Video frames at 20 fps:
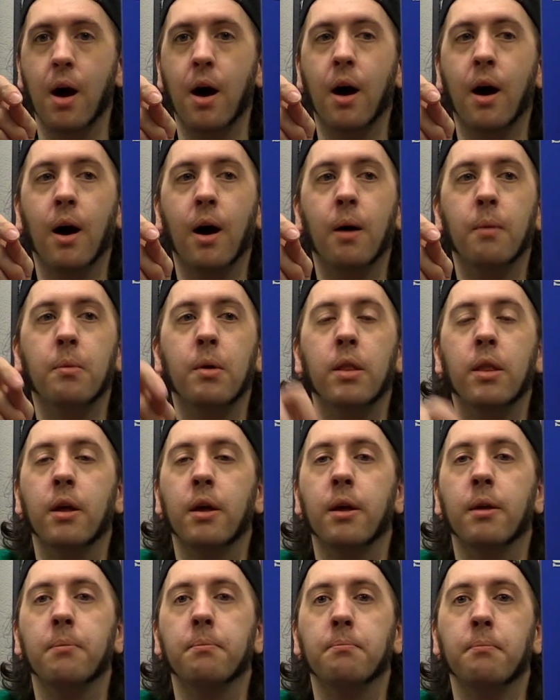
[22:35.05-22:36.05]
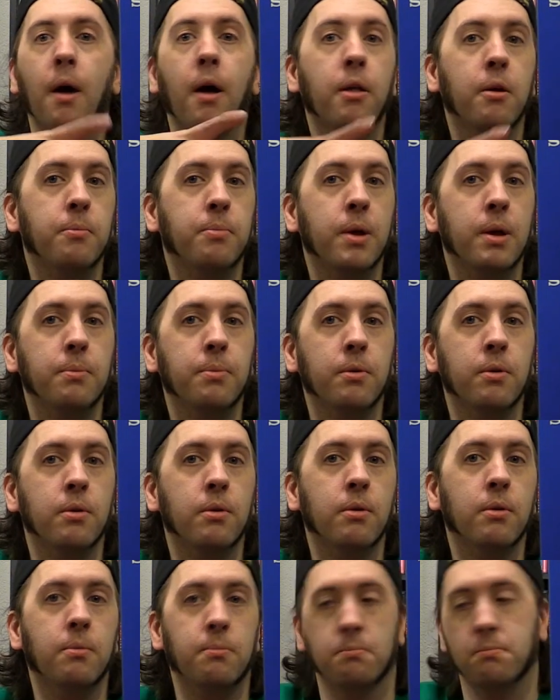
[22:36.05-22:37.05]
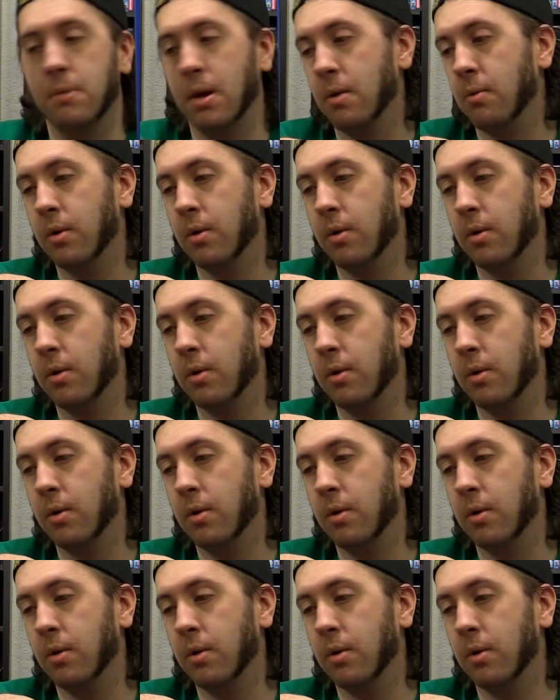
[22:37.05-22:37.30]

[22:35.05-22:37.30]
and then other people may